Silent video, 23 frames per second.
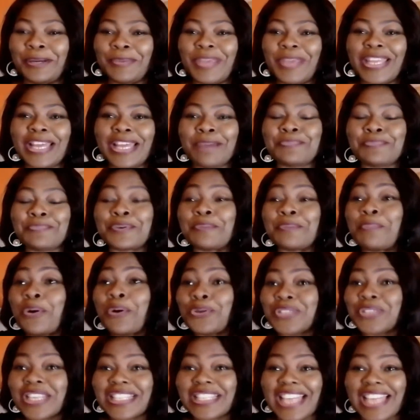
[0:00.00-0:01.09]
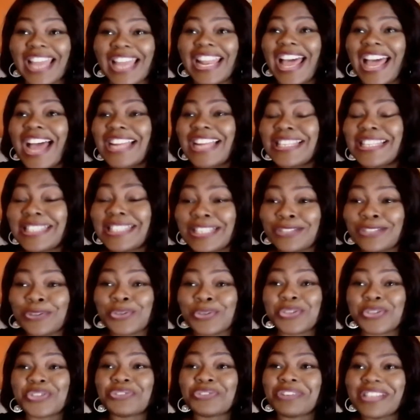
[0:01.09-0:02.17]
either promote it, enhance it, or
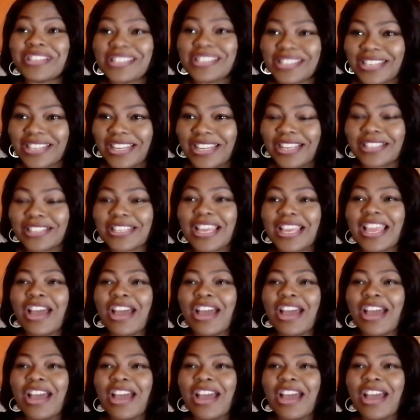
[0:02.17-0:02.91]
strengthen it,